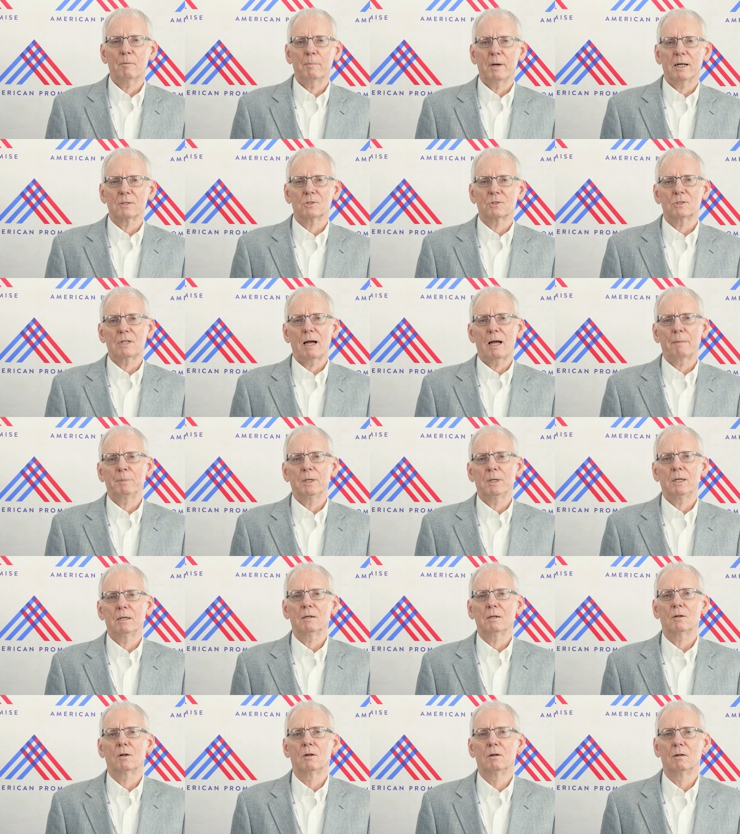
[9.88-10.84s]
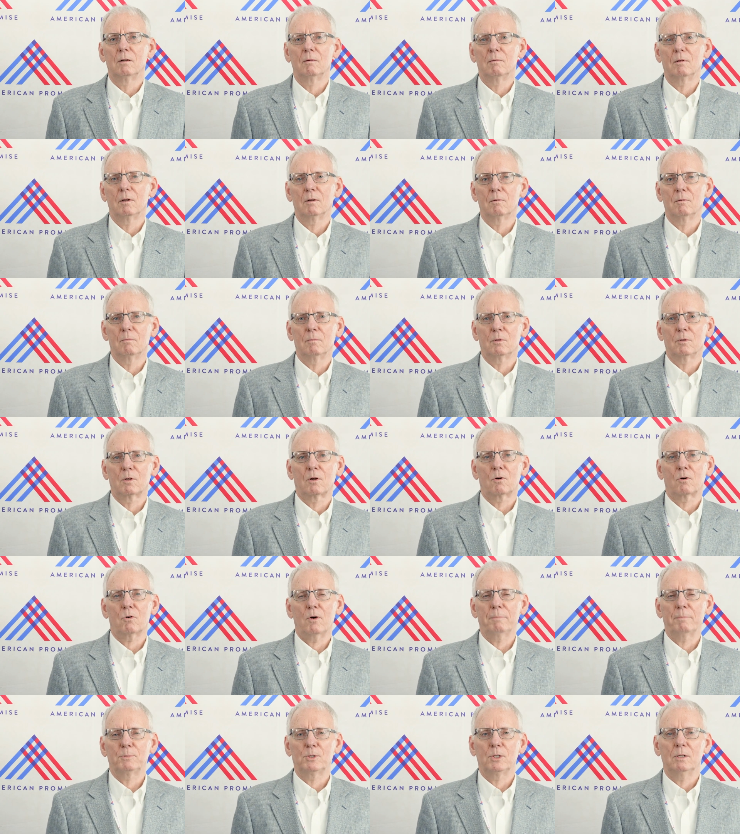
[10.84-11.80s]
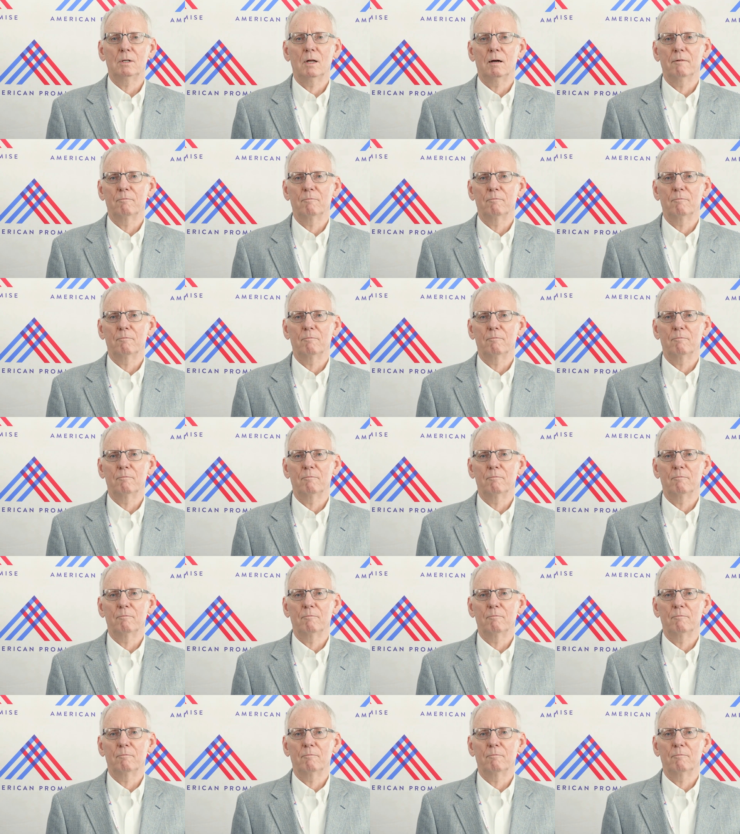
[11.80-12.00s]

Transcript: about stopping corruption